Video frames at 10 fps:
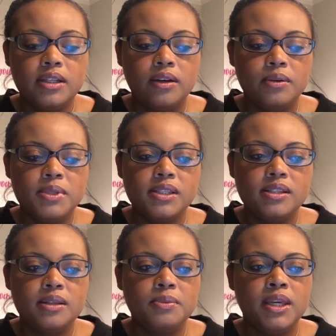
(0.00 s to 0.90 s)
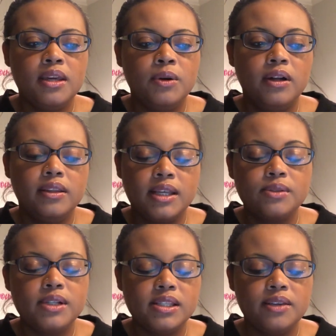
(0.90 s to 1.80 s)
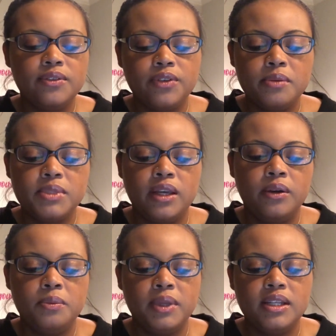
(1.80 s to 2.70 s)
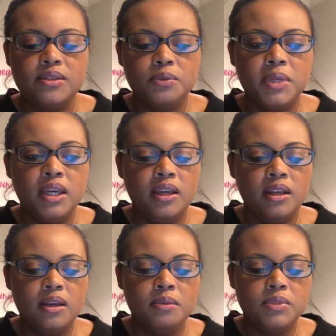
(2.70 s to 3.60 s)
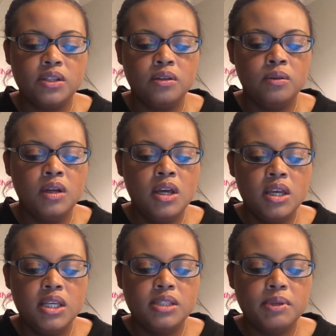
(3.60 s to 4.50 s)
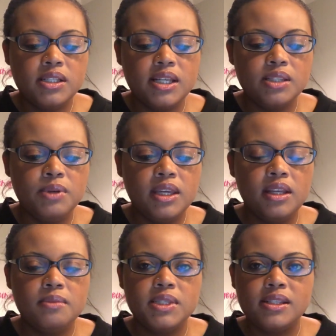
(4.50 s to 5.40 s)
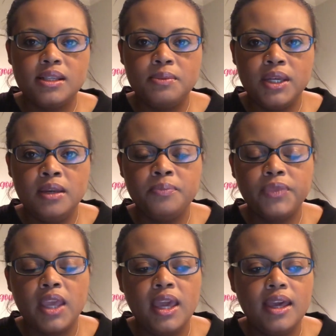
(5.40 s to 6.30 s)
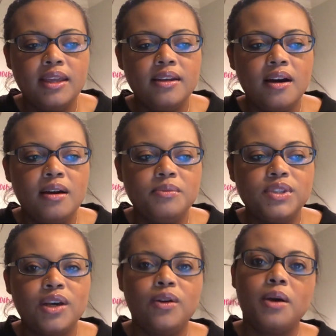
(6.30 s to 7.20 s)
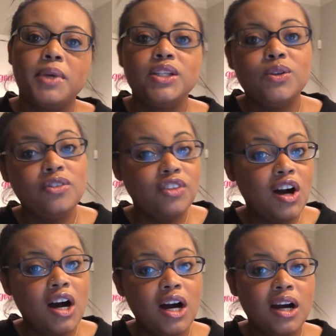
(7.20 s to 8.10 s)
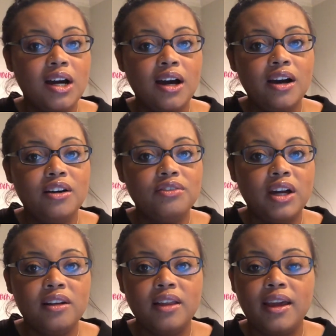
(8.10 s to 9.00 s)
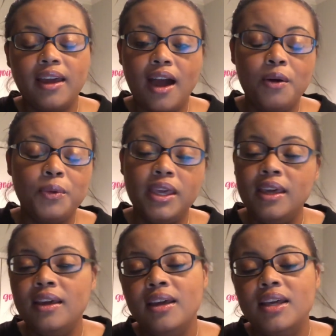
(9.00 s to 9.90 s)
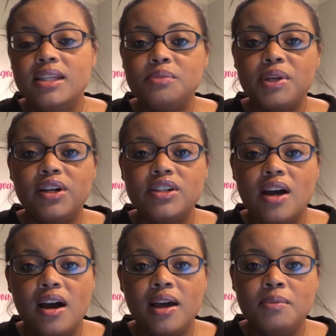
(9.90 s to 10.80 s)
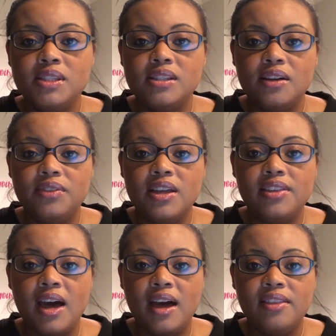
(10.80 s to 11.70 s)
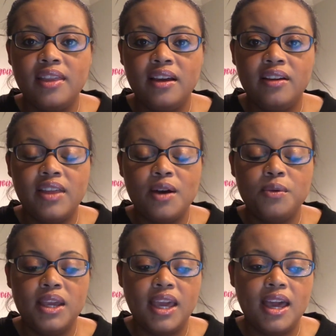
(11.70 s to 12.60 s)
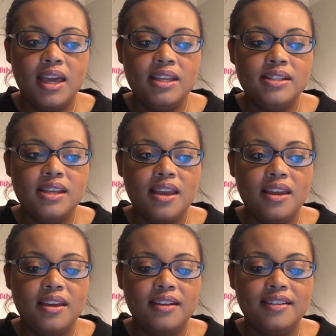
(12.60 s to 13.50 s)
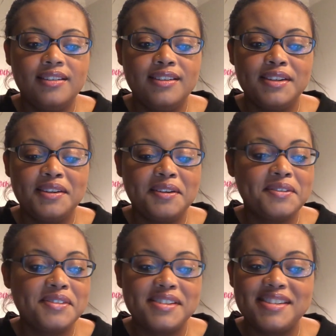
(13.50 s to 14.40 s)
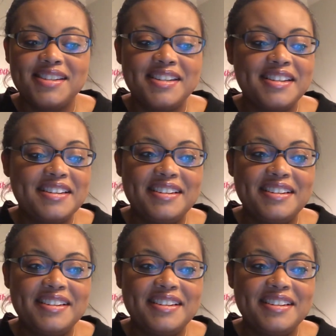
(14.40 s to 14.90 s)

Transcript: to go to Mississippi. Well, that's where he's leaving from. So the plan is for me and him to spend his last weekend in Mississippi, and so I might do a vlog of kind of like how we spend our time and stuff like that there that weekend, and you know, just